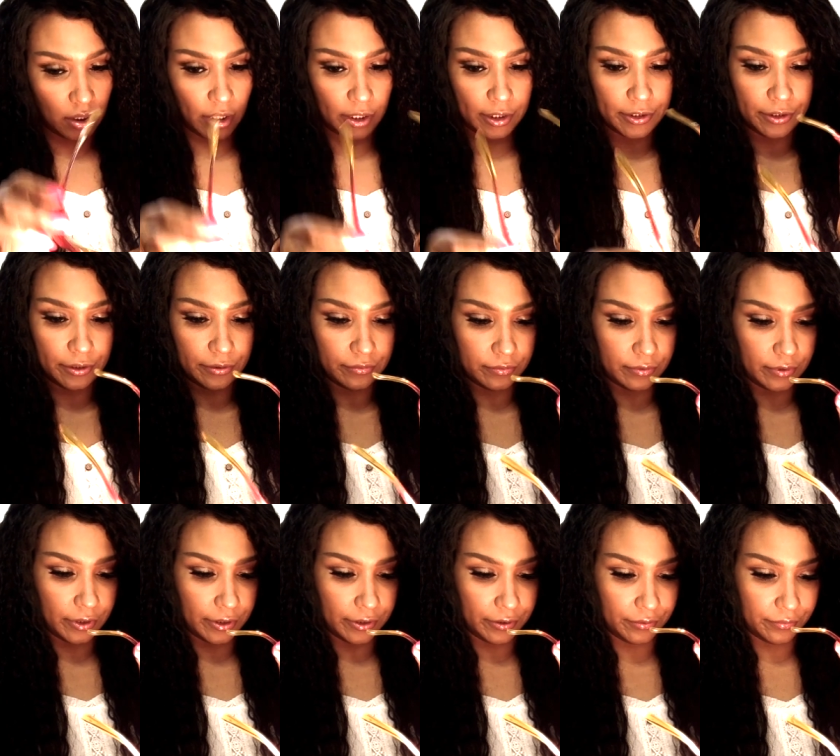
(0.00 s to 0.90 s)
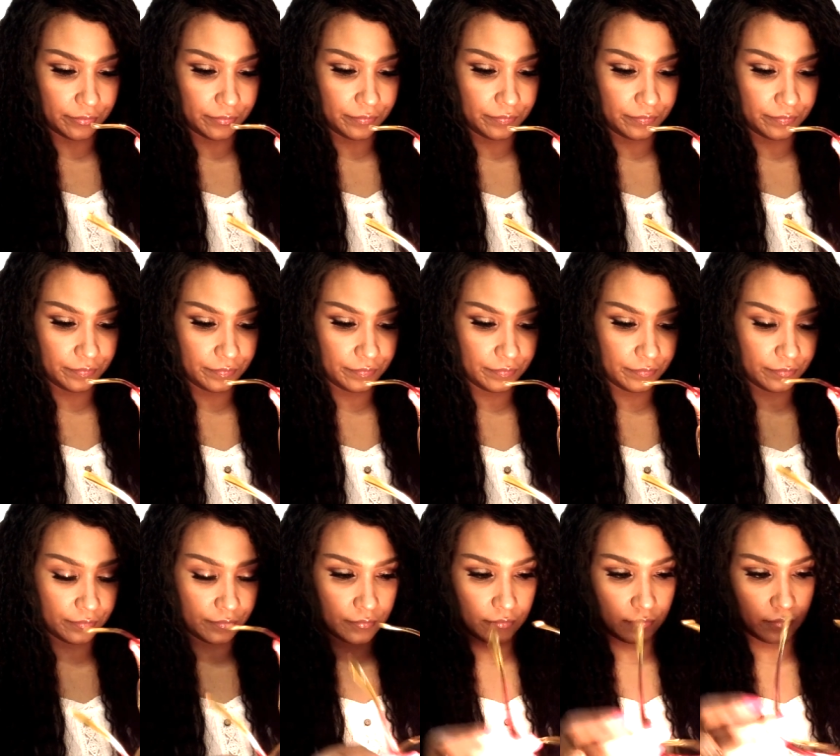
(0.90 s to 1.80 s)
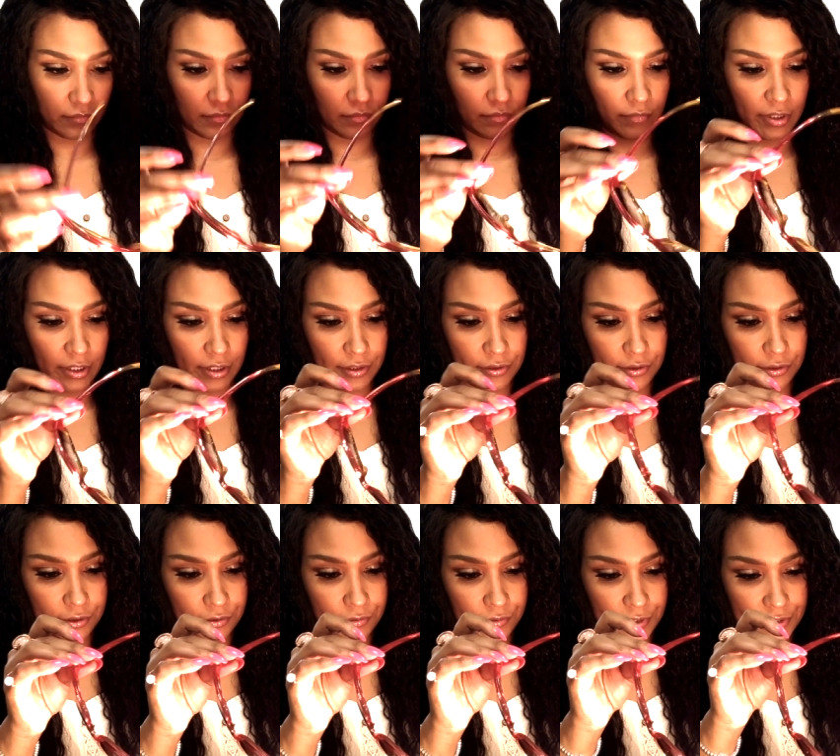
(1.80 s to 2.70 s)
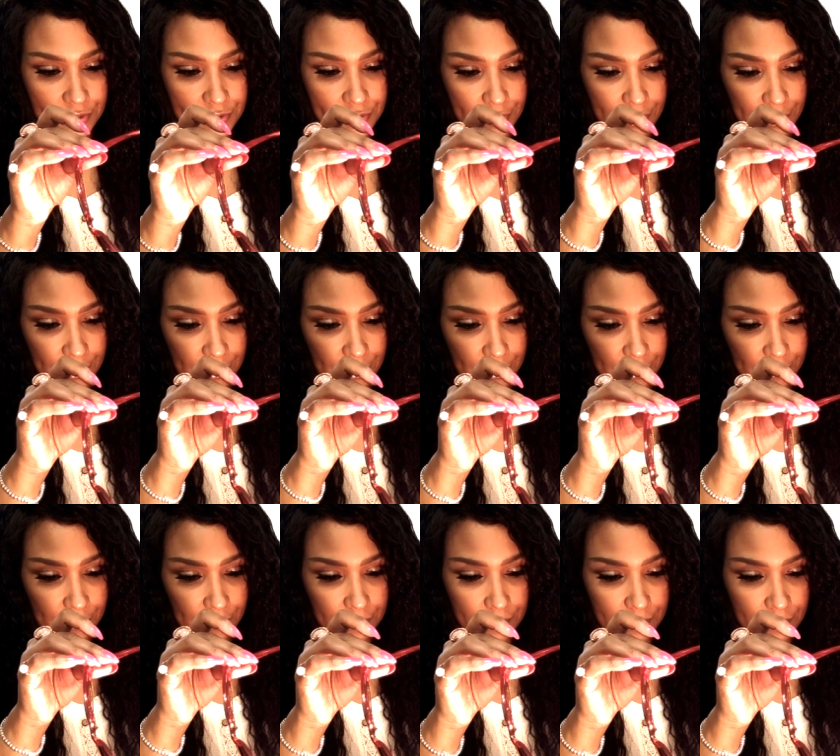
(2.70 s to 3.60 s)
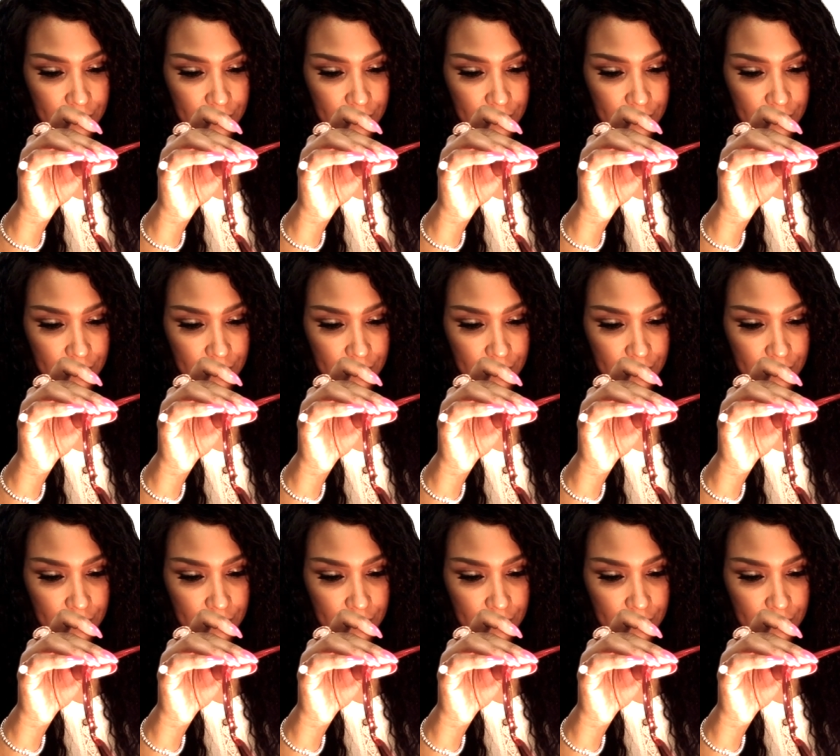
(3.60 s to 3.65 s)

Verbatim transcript: I don't know. Made in the USA.